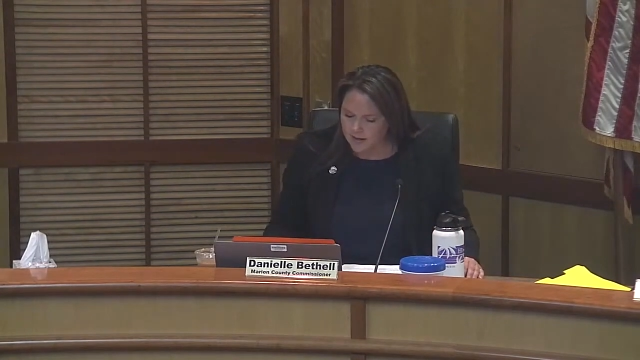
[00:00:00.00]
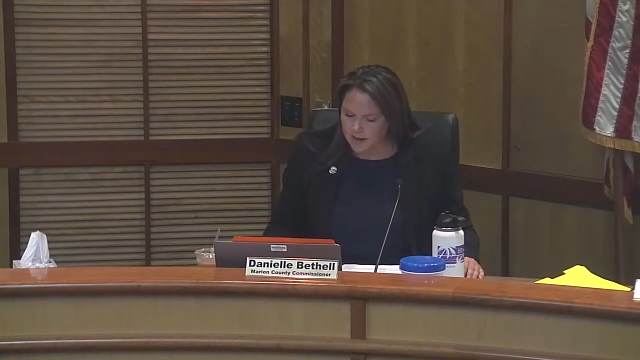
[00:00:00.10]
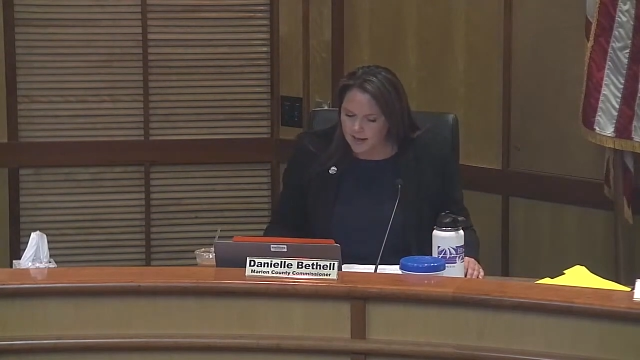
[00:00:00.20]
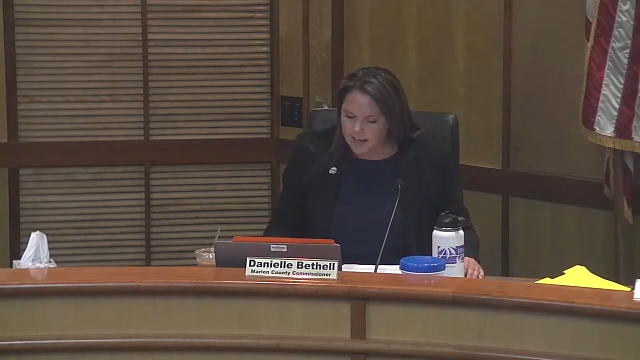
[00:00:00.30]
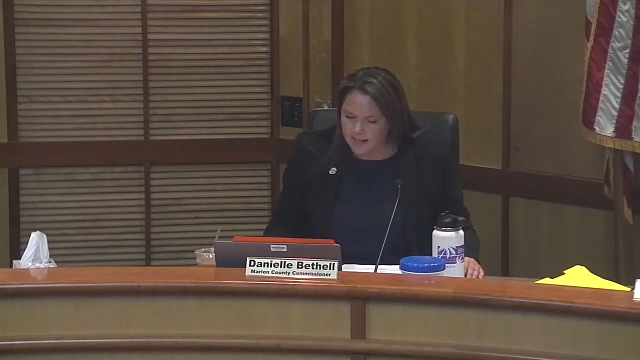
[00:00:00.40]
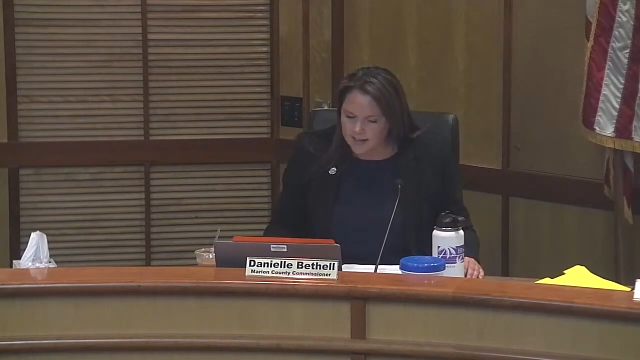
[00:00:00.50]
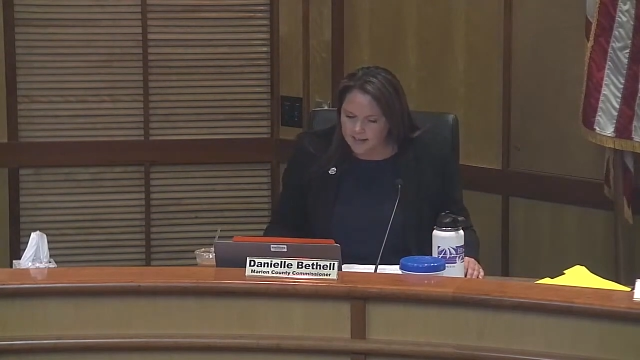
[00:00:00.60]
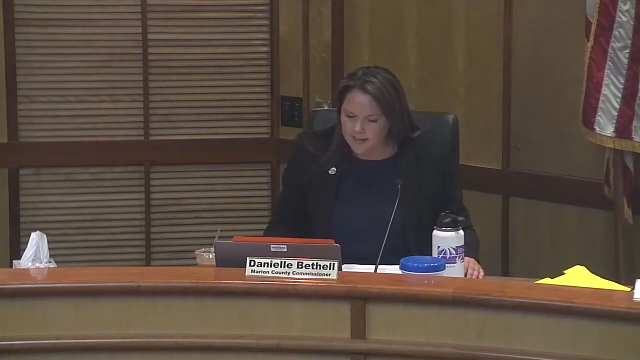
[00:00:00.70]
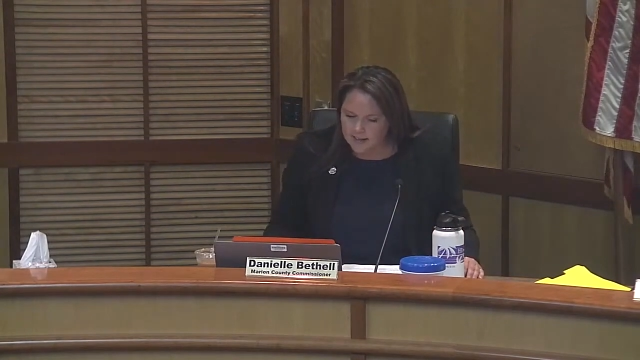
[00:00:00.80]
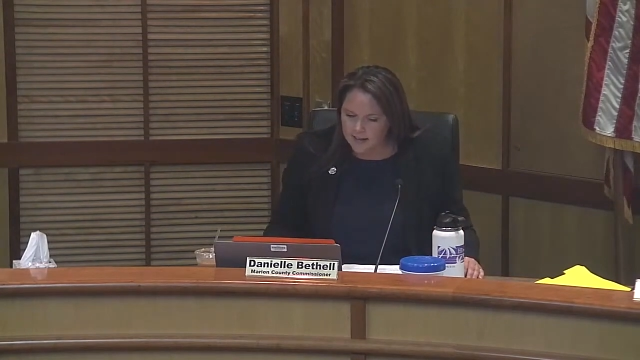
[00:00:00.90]

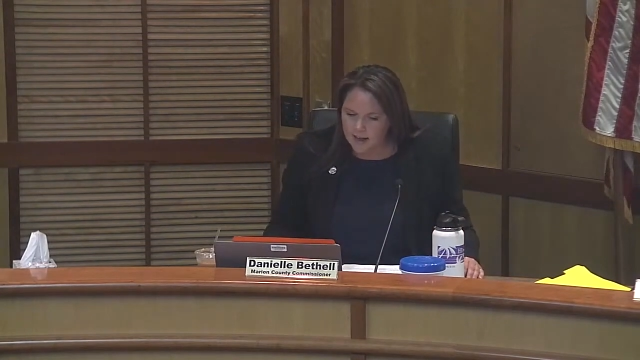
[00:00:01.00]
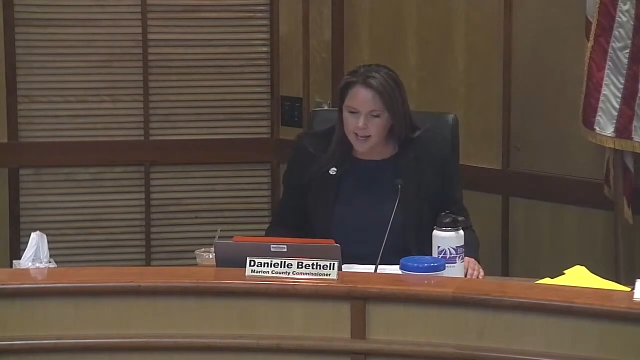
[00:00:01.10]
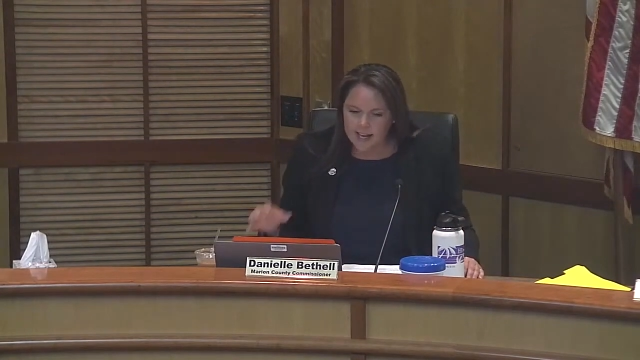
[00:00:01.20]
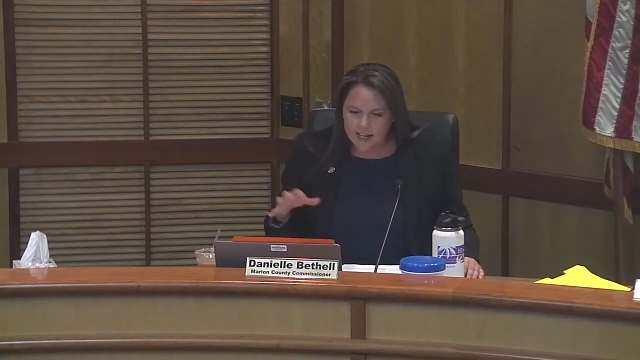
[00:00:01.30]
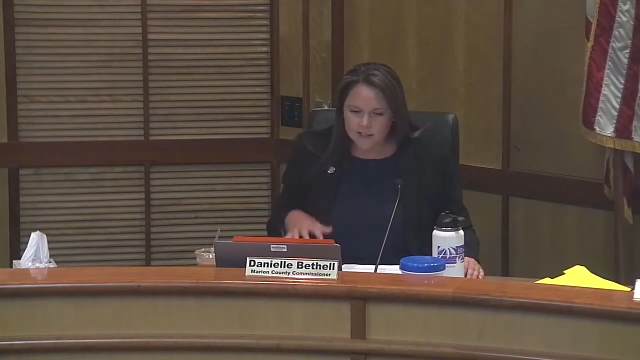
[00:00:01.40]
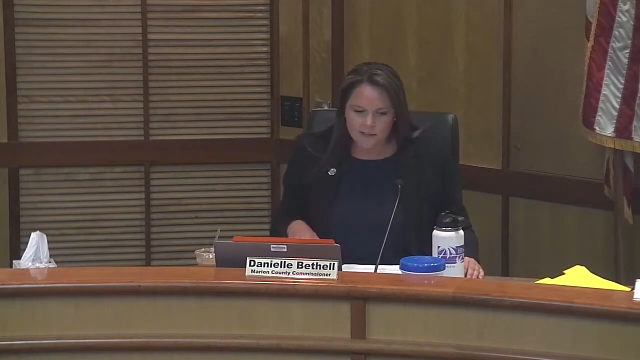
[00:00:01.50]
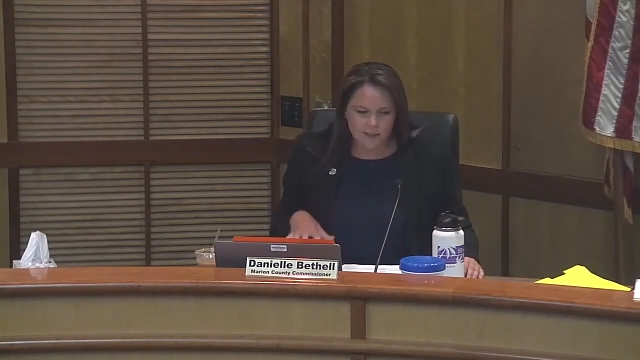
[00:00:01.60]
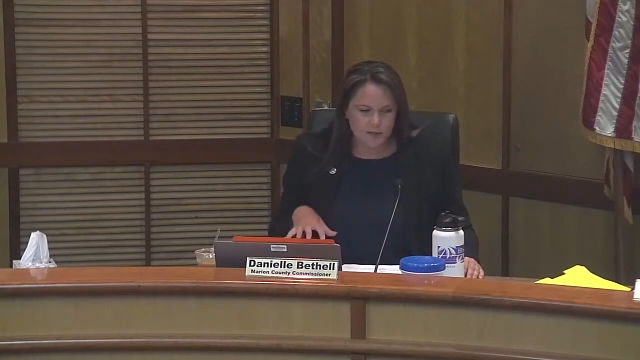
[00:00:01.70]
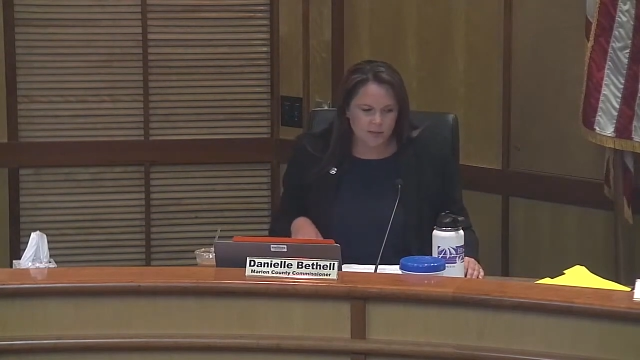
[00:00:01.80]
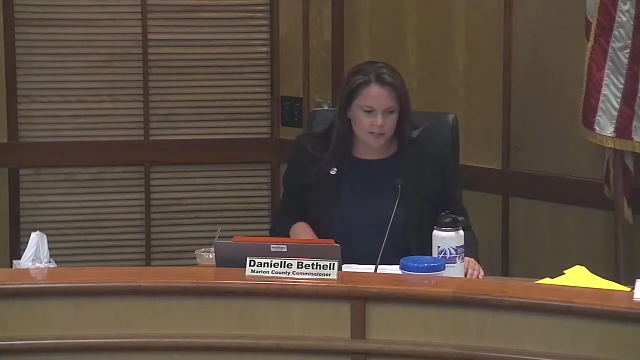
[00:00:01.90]
I, I asked for
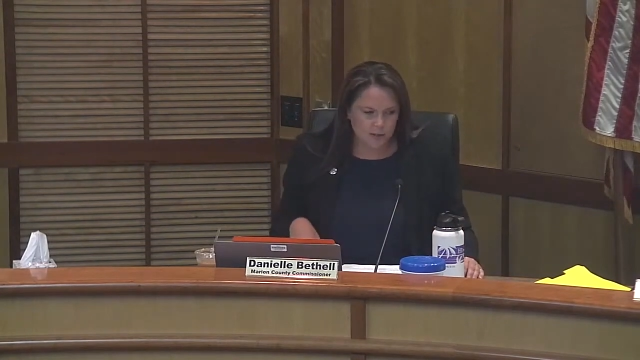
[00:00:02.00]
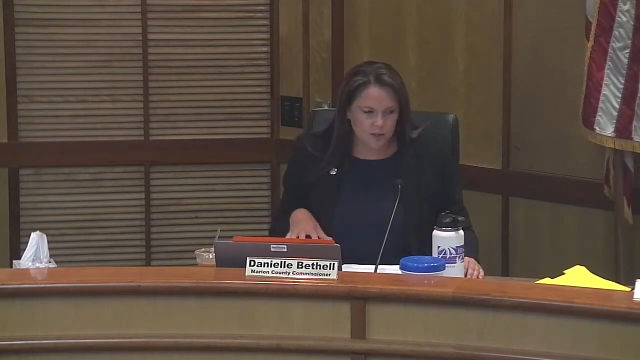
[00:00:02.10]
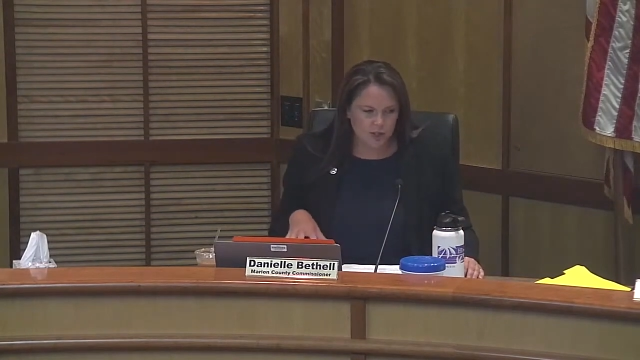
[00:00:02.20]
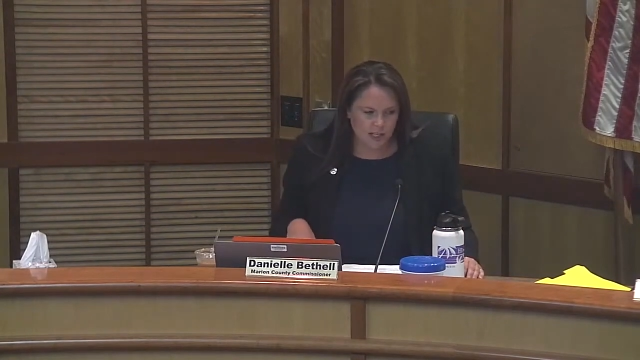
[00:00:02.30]
this resolution